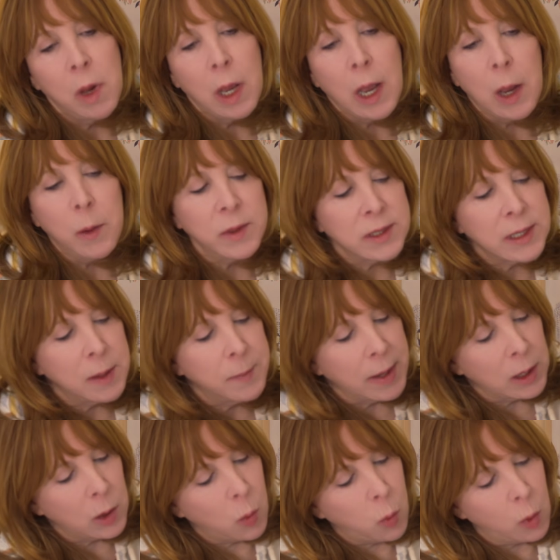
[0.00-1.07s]
I would say
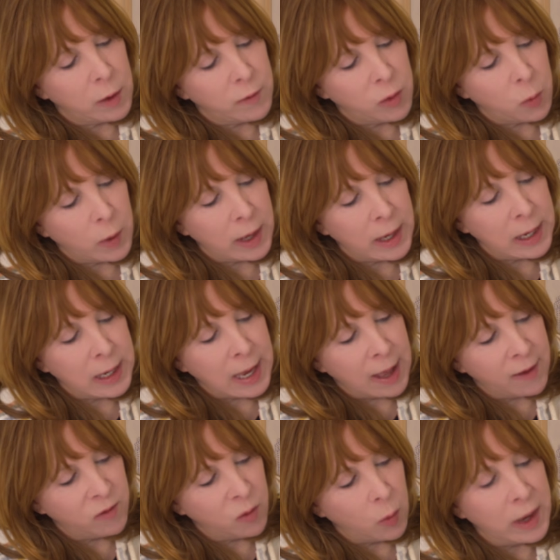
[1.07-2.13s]
about a quarter of the way,
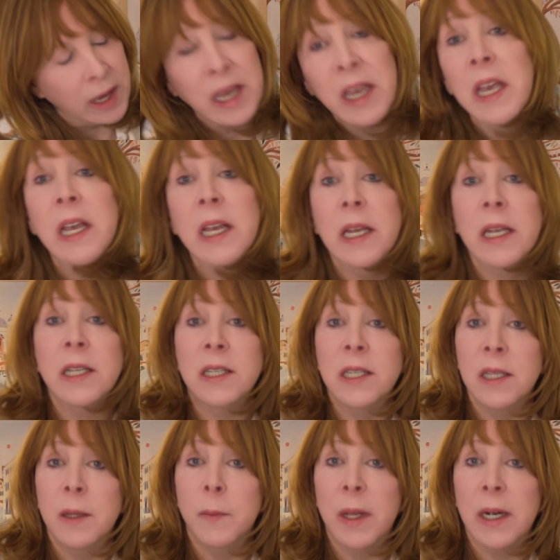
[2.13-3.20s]
half a way into
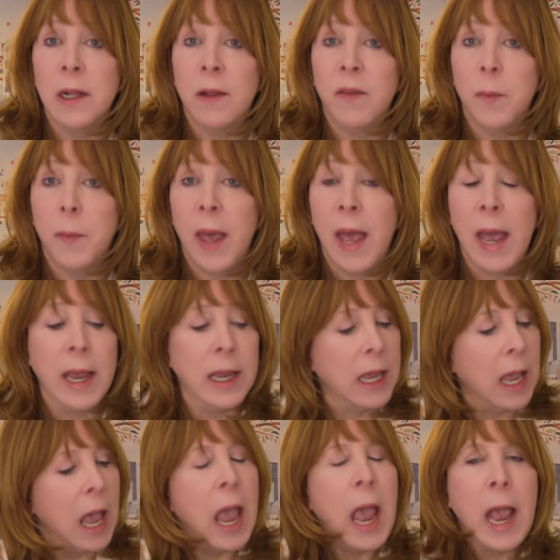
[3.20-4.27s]
the middle of the bag.
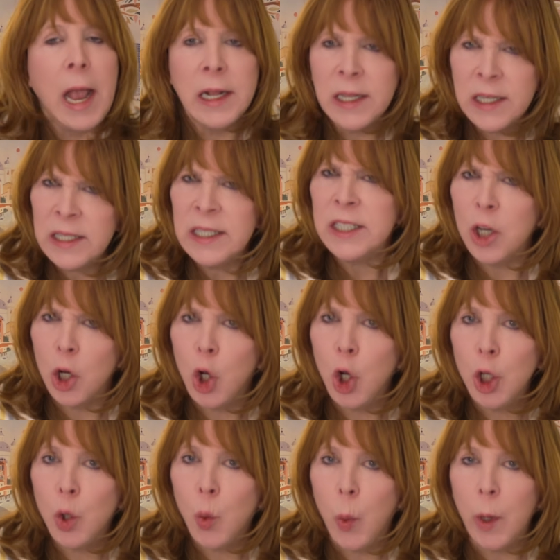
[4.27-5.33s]
And these are
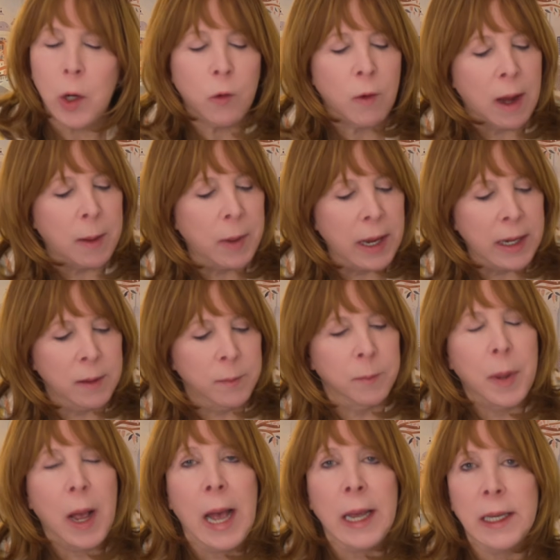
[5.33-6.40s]
good quick grab item
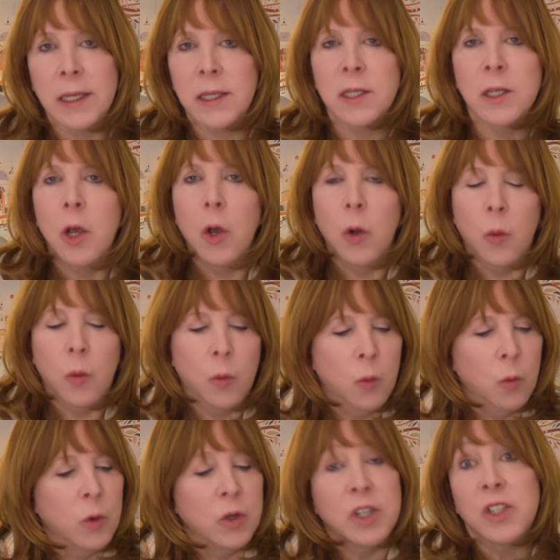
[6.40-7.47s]
pockets,
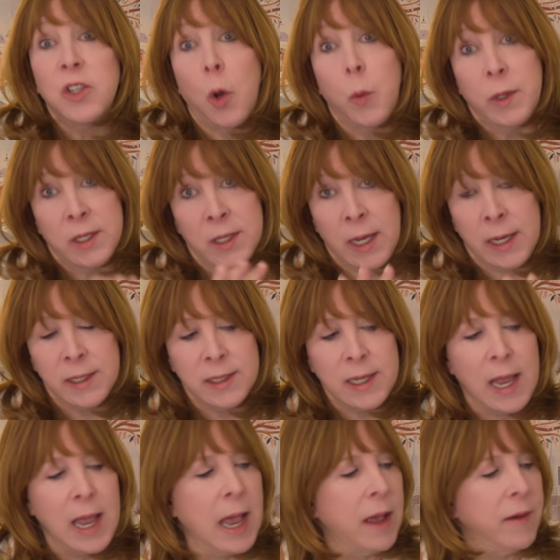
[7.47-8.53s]
which is always nice to
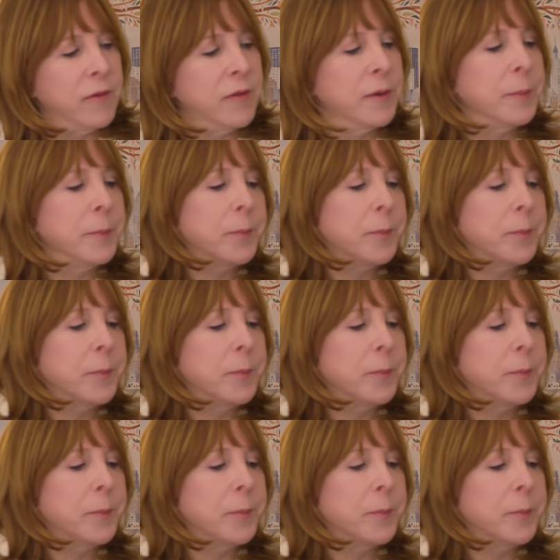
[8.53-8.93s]
have.